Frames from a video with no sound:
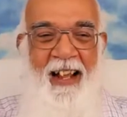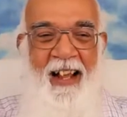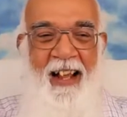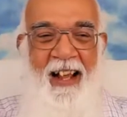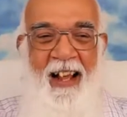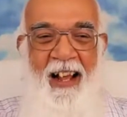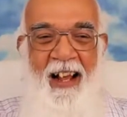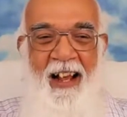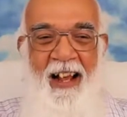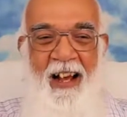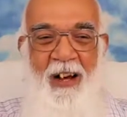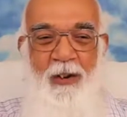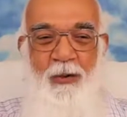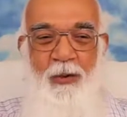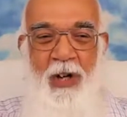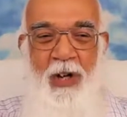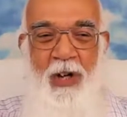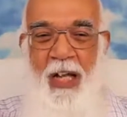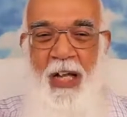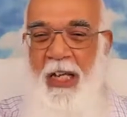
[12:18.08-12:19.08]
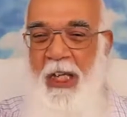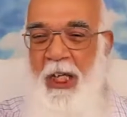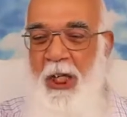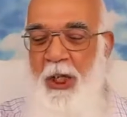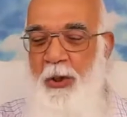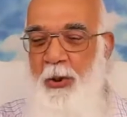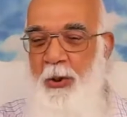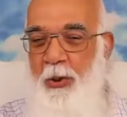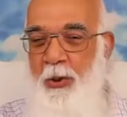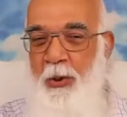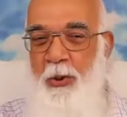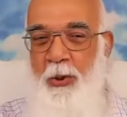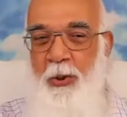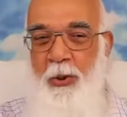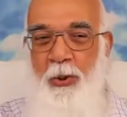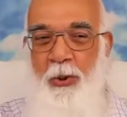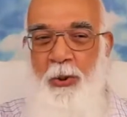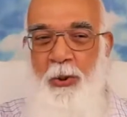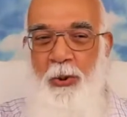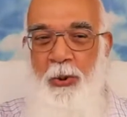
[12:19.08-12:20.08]
How are
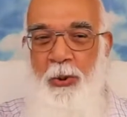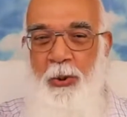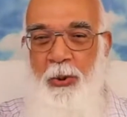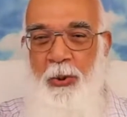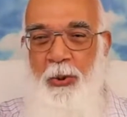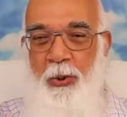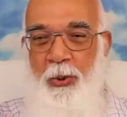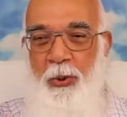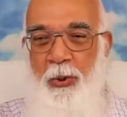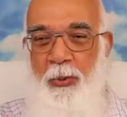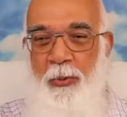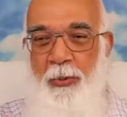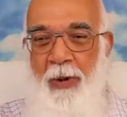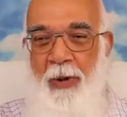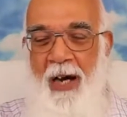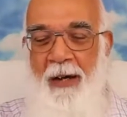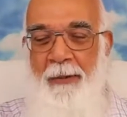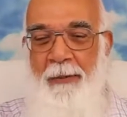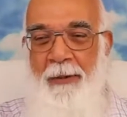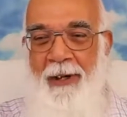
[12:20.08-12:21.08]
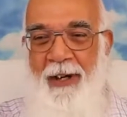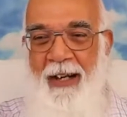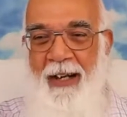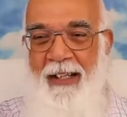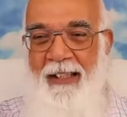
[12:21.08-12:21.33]
you, Barbara?